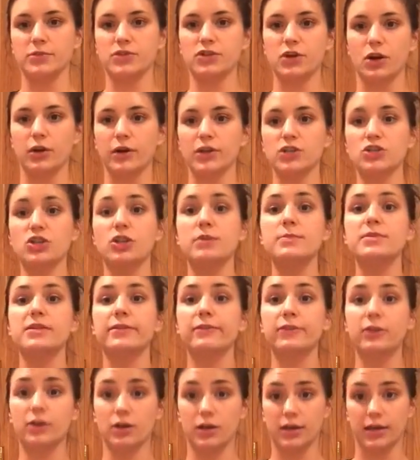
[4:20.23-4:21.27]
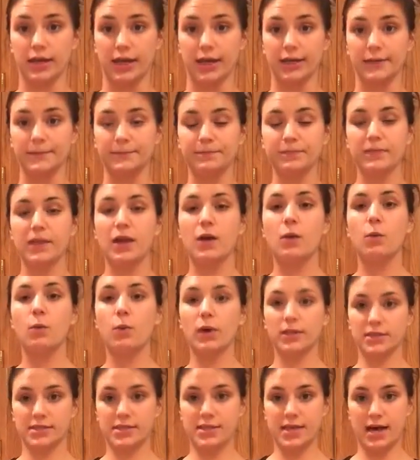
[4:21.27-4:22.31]
So in terms of cooking,
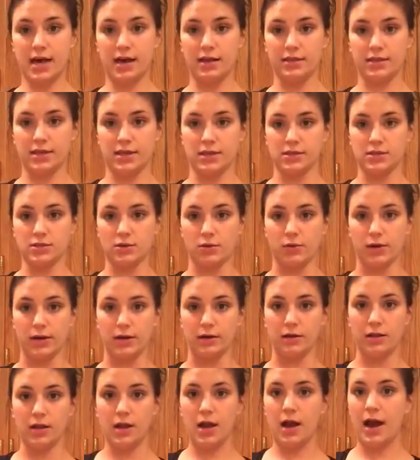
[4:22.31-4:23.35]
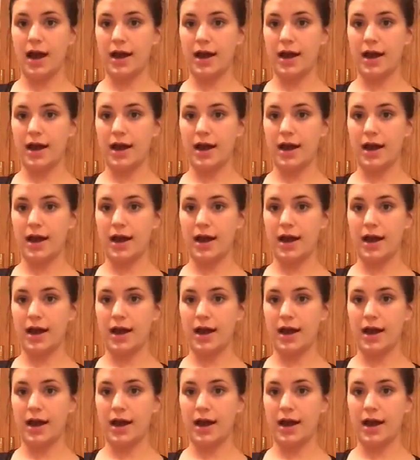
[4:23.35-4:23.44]
what's the healthiest oil?